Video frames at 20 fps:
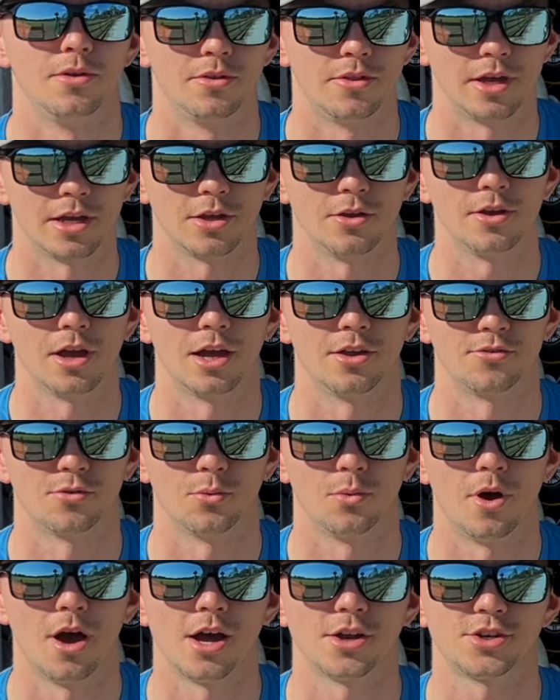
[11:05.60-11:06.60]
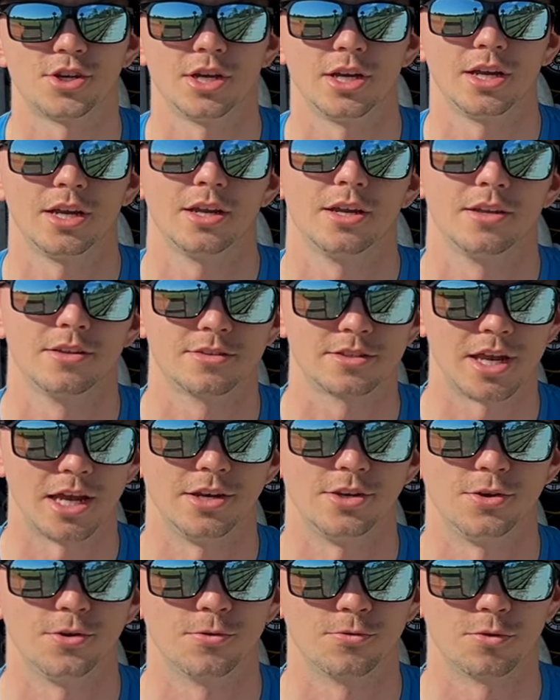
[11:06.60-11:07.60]
Thank you guys for watching. Stay
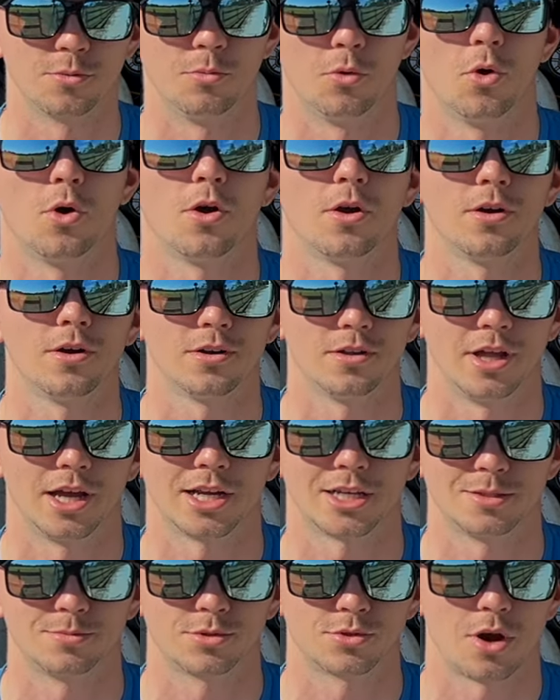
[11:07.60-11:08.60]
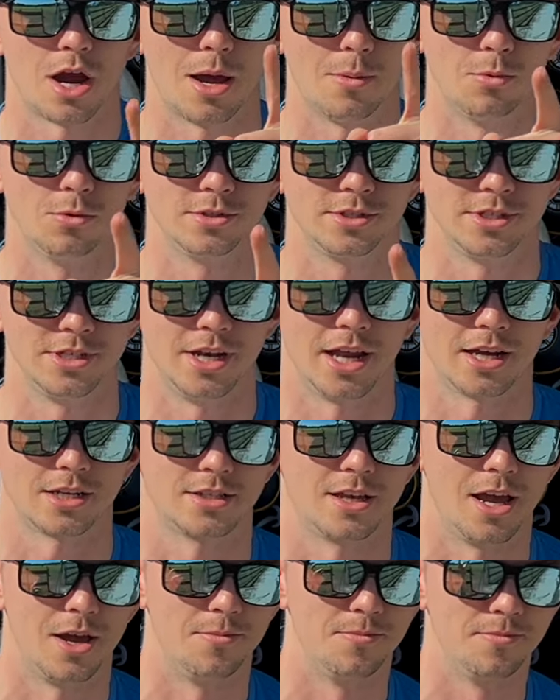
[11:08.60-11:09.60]
tuned for more. Like, subscribe, we'll see you next
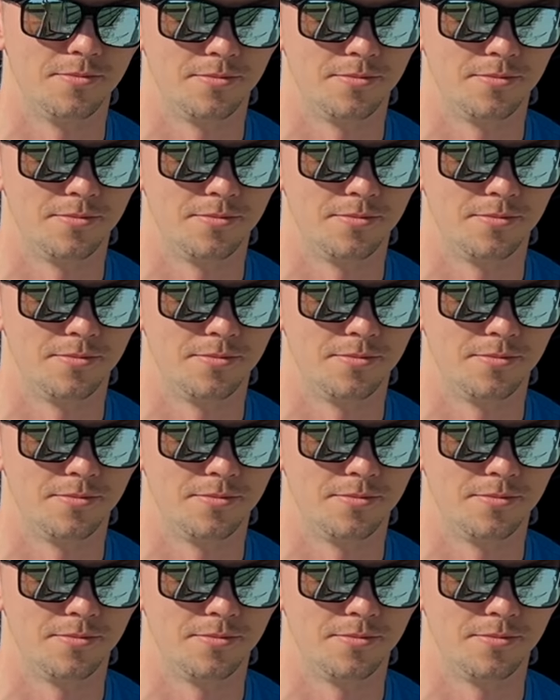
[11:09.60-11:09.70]
time.